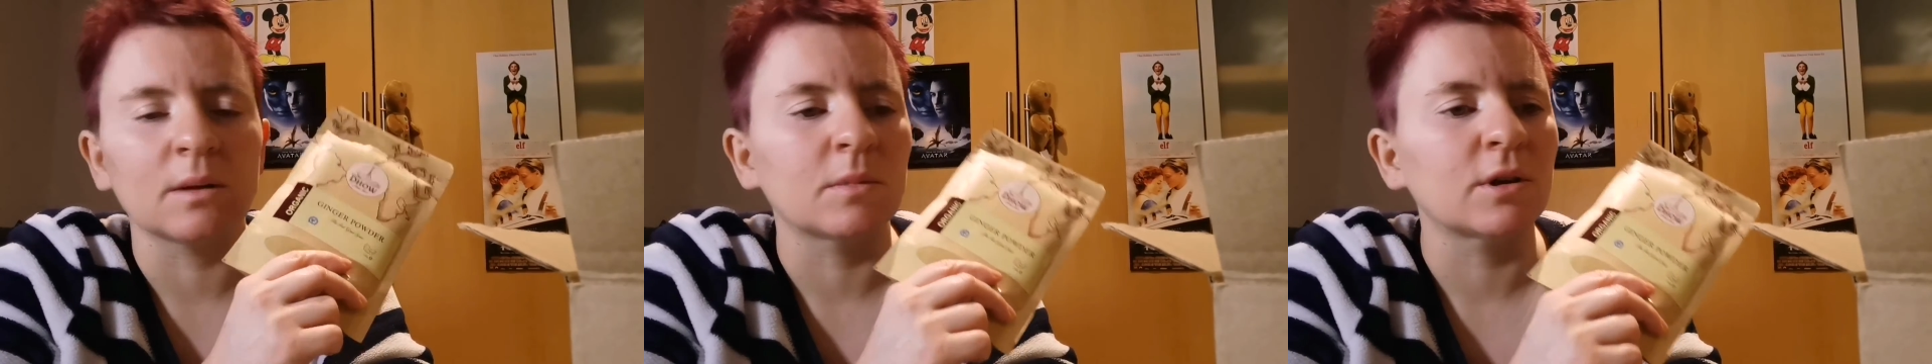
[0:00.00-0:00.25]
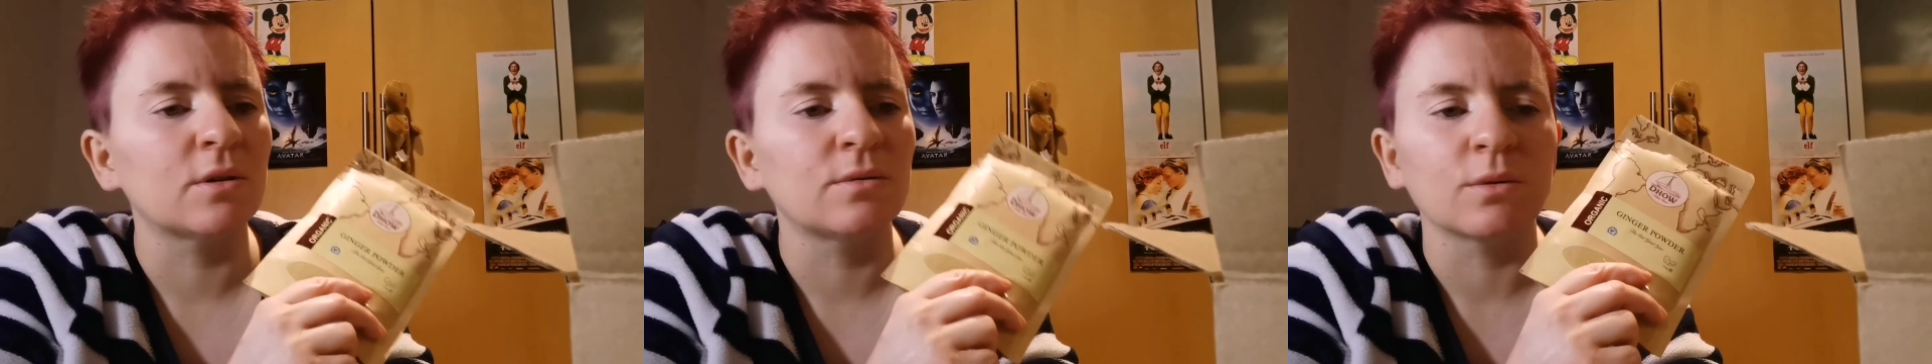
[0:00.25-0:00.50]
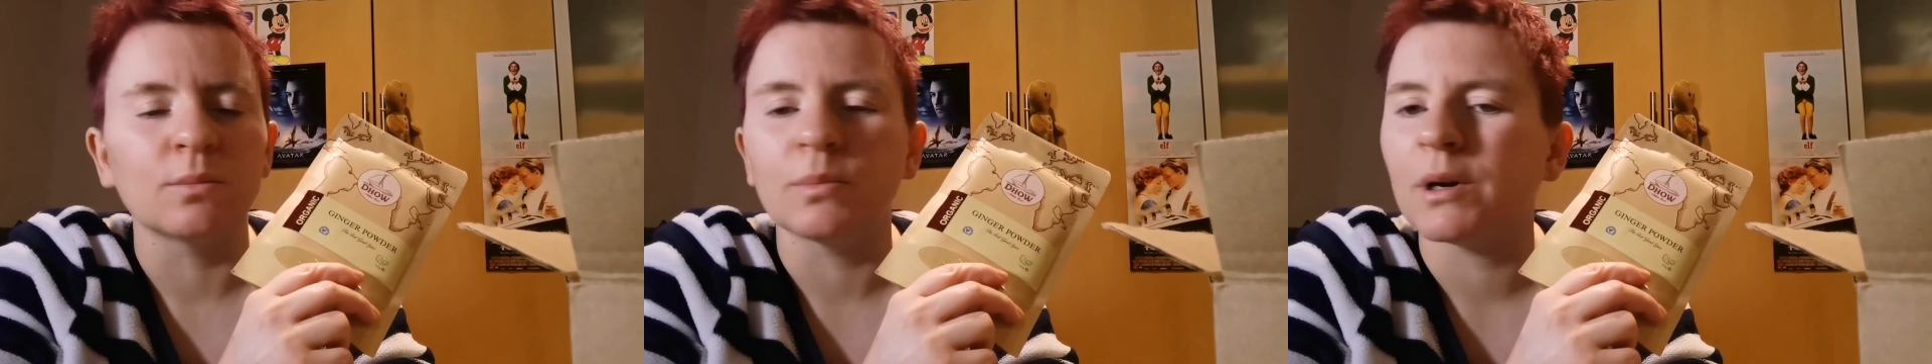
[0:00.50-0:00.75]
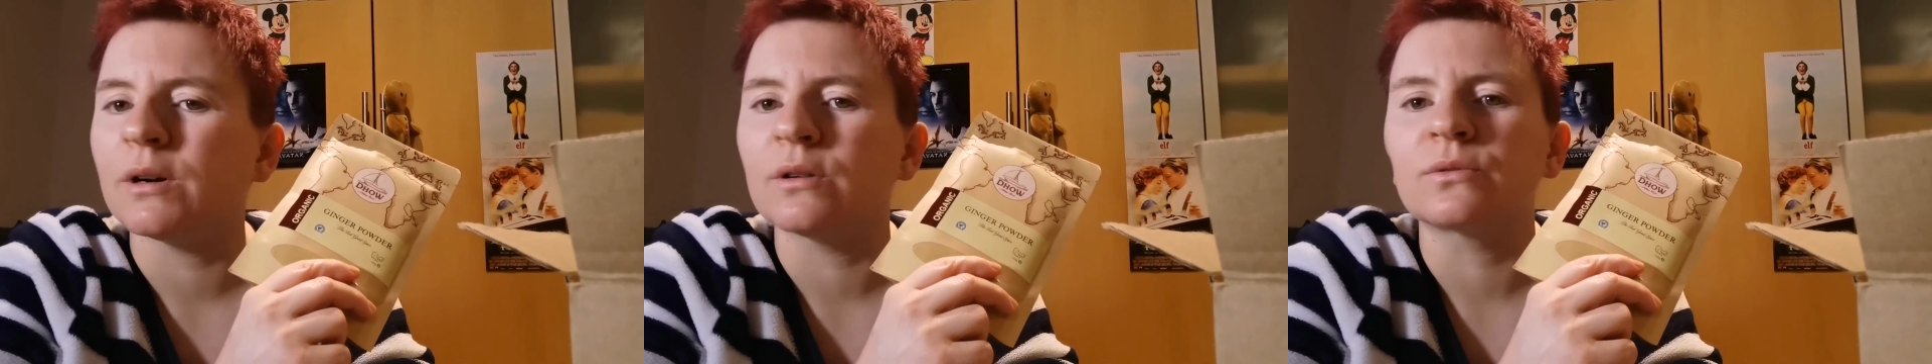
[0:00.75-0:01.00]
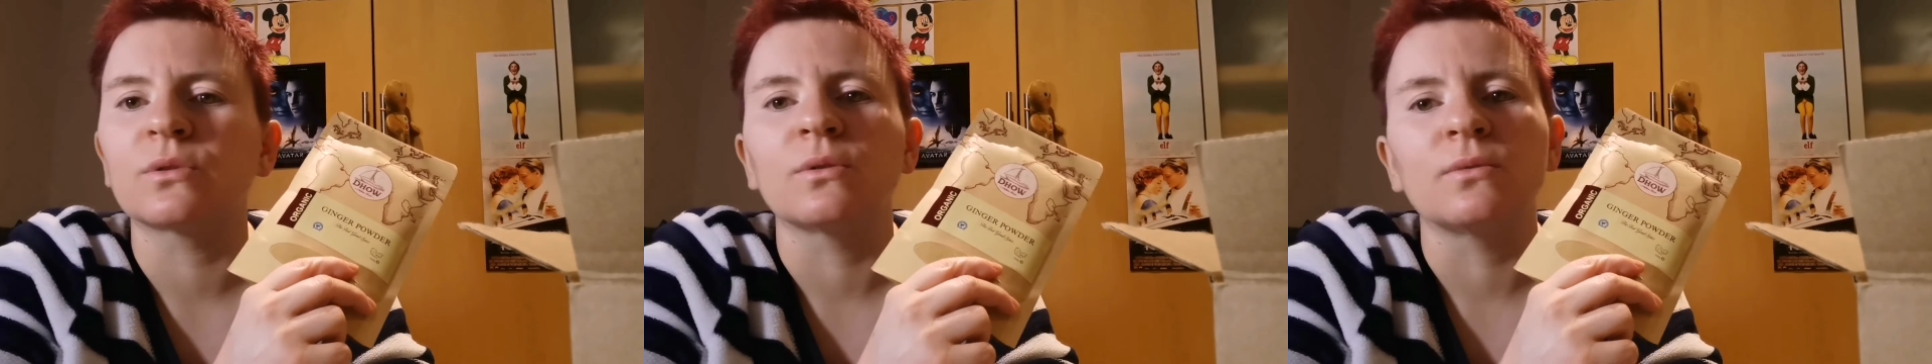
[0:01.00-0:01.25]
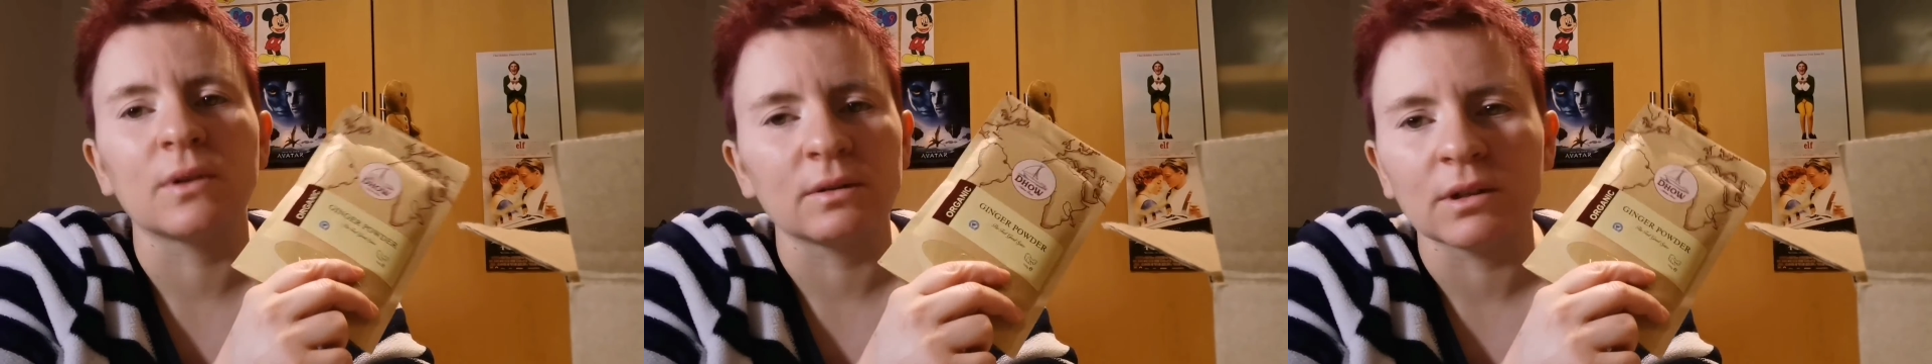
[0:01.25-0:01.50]
and make you feel better for
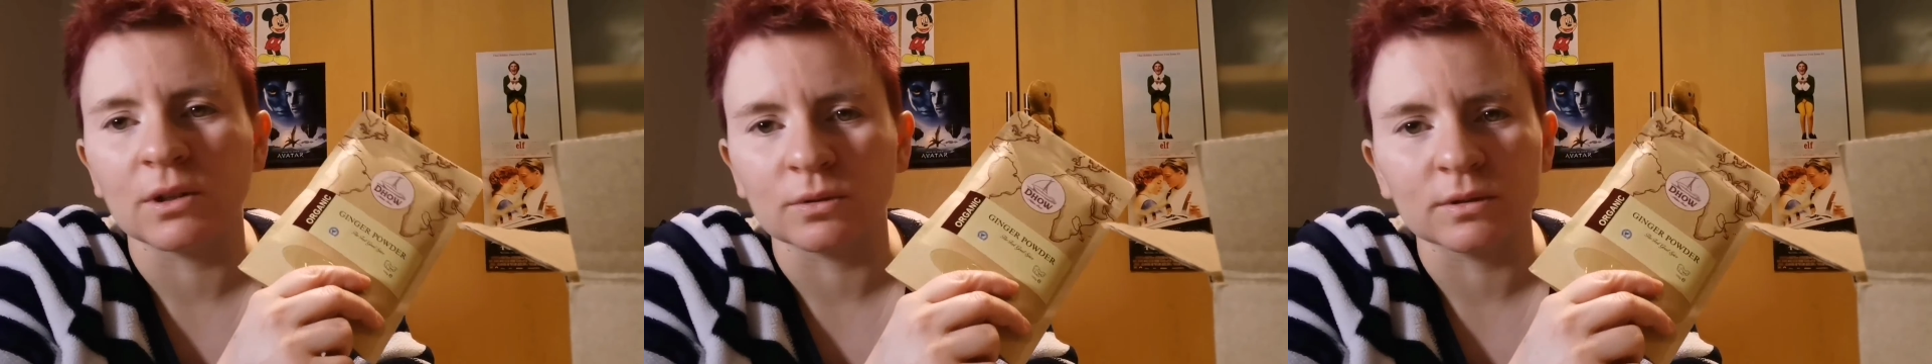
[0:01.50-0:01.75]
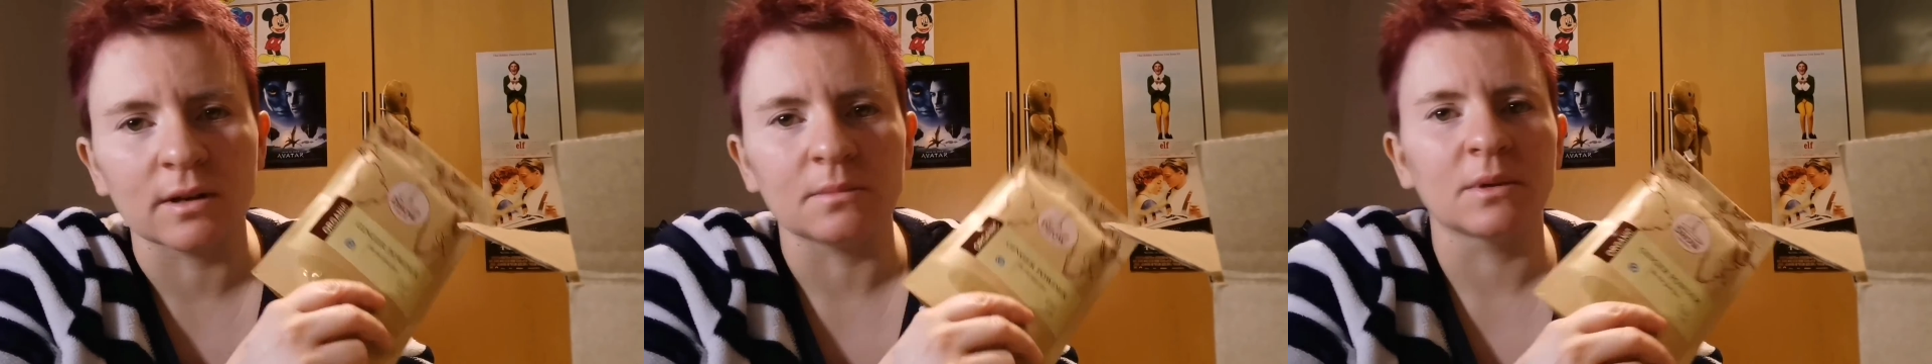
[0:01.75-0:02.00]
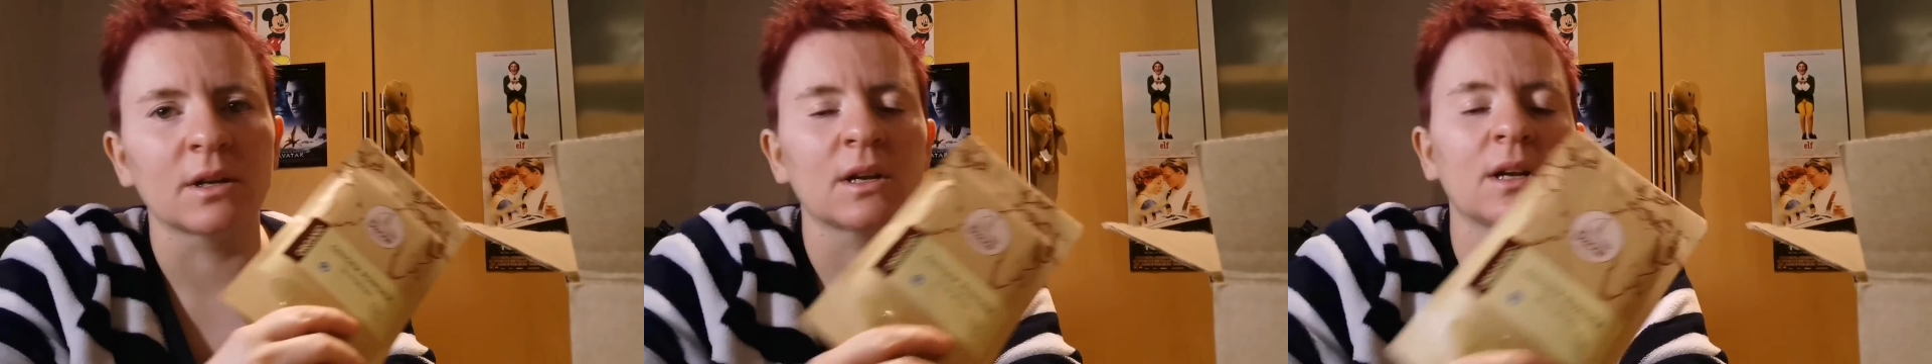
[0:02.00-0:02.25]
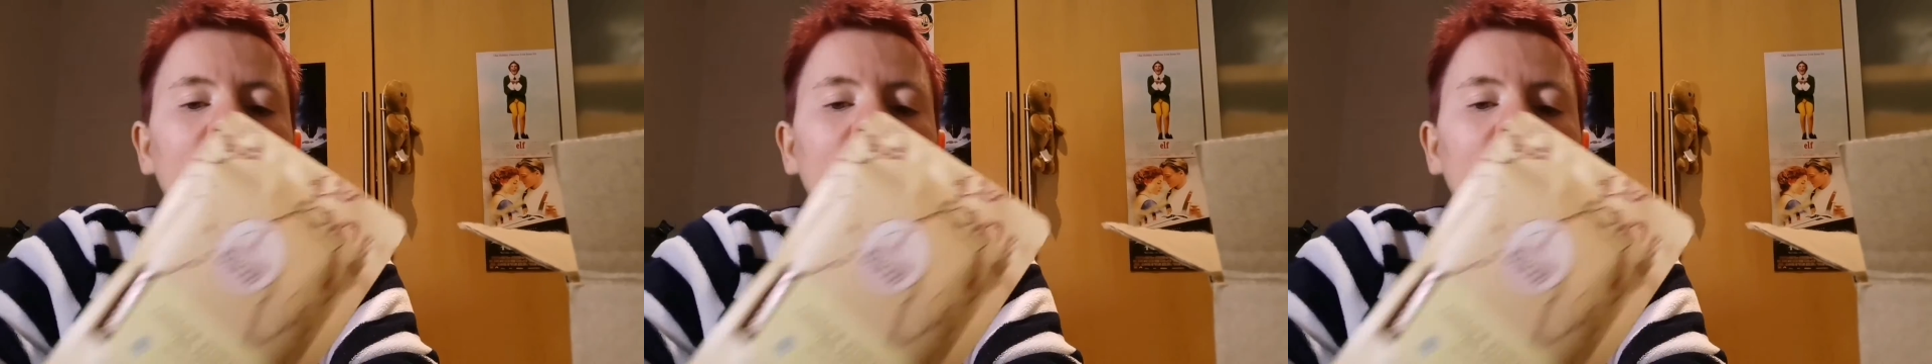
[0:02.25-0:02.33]
a very long time.